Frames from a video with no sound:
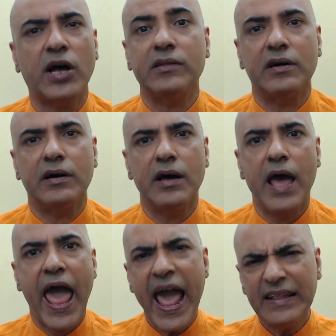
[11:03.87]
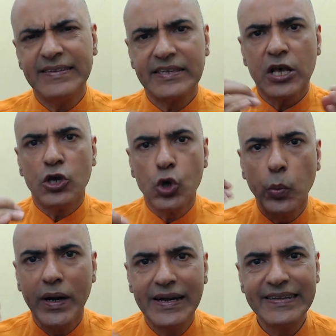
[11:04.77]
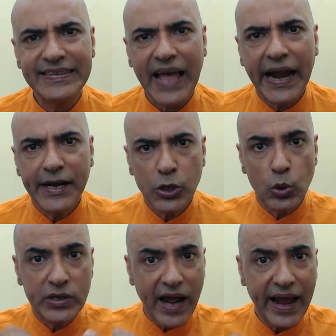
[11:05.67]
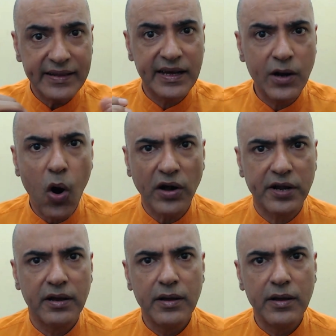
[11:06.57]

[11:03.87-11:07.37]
other. Hence, you will decide to tie the knot.